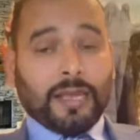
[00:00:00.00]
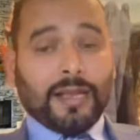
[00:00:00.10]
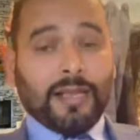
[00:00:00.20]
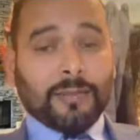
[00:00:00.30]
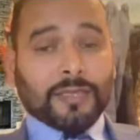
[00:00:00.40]

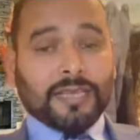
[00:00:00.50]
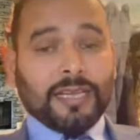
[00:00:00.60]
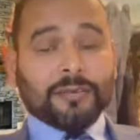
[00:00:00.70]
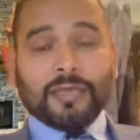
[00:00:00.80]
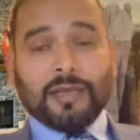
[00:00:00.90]
claim
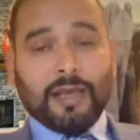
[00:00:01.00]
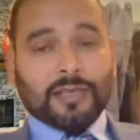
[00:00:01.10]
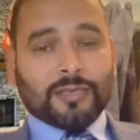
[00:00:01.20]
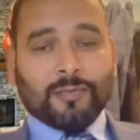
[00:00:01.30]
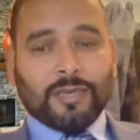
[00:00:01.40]
asylum in the
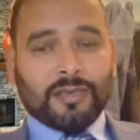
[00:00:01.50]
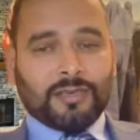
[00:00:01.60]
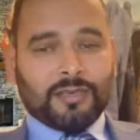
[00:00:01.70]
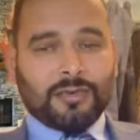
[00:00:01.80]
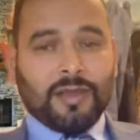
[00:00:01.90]
last
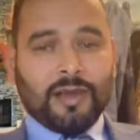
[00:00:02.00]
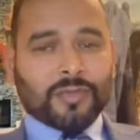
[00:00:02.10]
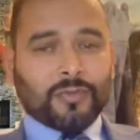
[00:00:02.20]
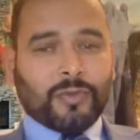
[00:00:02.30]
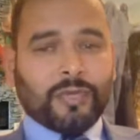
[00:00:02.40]
minute.
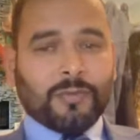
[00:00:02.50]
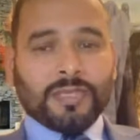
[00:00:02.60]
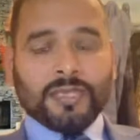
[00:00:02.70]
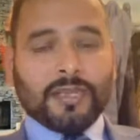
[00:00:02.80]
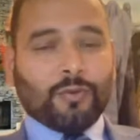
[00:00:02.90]
Last minute means
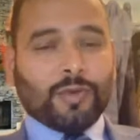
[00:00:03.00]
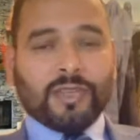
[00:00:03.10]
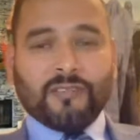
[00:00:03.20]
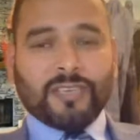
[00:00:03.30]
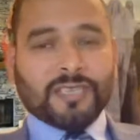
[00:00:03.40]
either when
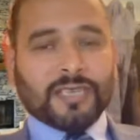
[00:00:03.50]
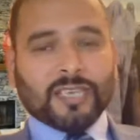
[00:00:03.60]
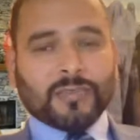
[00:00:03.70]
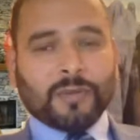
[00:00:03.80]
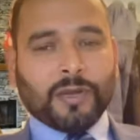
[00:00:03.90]
their visa
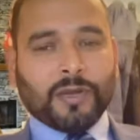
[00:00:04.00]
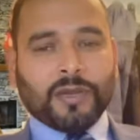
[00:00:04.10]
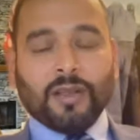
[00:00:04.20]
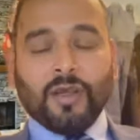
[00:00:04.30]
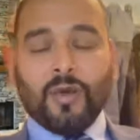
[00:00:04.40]

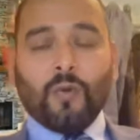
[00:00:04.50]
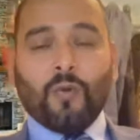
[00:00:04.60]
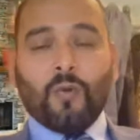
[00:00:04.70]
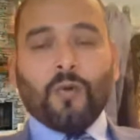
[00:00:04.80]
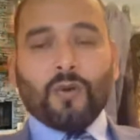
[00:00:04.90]
expire
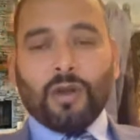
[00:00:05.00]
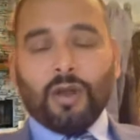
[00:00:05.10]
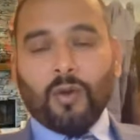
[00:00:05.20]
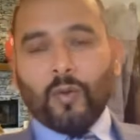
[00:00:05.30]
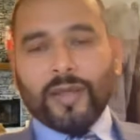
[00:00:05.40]
or
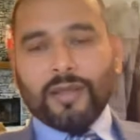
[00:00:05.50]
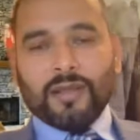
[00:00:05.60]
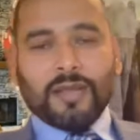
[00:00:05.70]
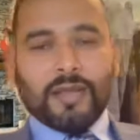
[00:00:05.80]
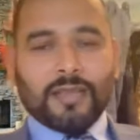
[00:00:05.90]
when
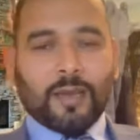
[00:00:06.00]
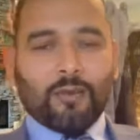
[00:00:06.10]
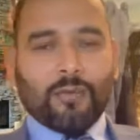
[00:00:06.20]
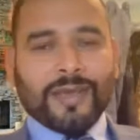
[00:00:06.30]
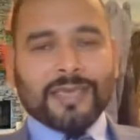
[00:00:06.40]
they
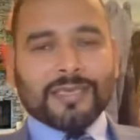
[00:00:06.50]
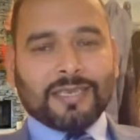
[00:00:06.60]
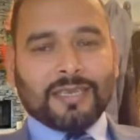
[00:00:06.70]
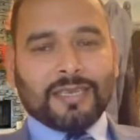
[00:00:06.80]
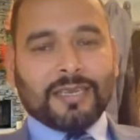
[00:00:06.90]
will be
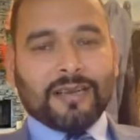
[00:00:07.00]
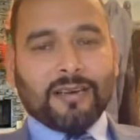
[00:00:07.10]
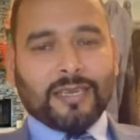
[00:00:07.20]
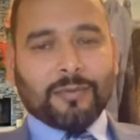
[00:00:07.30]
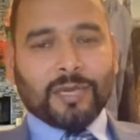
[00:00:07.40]
arrested in a
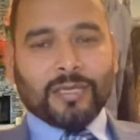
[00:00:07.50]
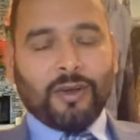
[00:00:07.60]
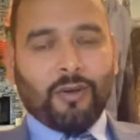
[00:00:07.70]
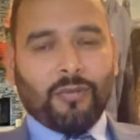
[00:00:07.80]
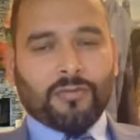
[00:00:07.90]
raid by the
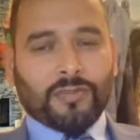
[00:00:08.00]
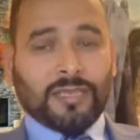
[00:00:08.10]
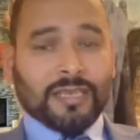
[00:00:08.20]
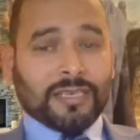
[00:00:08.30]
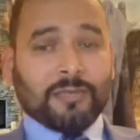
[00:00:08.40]
Home Office.
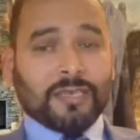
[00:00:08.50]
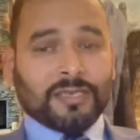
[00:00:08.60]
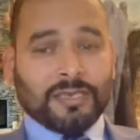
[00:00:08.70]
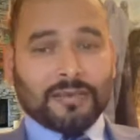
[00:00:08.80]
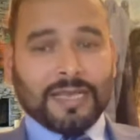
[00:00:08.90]
That time
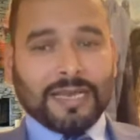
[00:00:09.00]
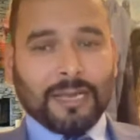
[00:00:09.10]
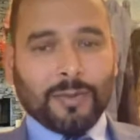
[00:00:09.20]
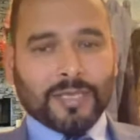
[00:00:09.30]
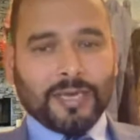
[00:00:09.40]
they
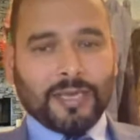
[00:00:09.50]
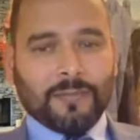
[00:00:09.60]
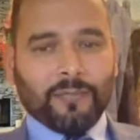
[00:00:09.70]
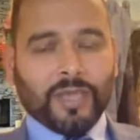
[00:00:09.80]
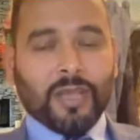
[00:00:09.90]
claim asylum,
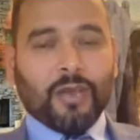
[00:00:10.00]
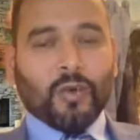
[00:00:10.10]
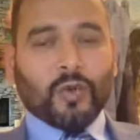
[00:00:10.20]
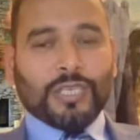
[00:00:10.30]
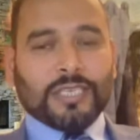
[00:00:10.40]

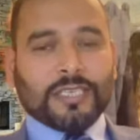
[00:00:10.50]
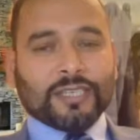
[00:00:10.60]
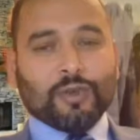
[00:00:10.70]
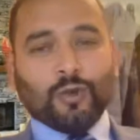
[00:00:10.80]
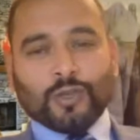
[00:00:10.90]
which
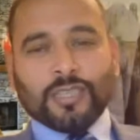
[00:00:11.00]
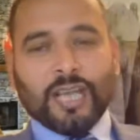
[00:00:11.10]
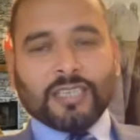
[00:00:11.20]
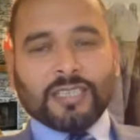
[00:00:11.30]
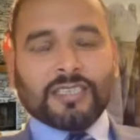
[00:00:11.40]
is looks
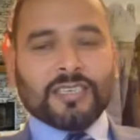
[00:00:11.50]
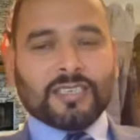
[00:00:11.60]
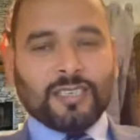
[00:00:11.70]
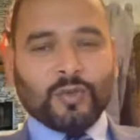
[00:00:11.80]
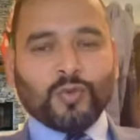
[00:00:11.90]
like they
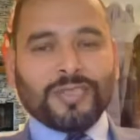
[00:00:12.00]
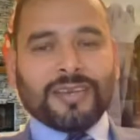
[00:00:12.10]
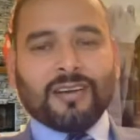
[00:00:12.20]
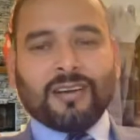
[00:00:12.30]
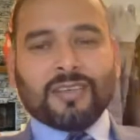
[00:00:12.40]
just use a
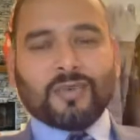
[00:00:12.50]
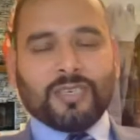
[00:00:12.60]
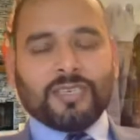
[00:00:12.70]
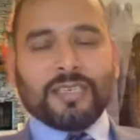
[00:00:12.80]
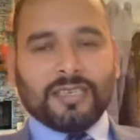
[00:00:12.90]
card to
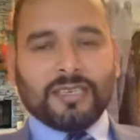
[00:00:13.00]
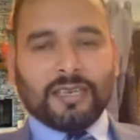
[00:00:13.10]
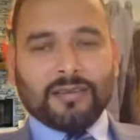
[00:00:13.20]
retain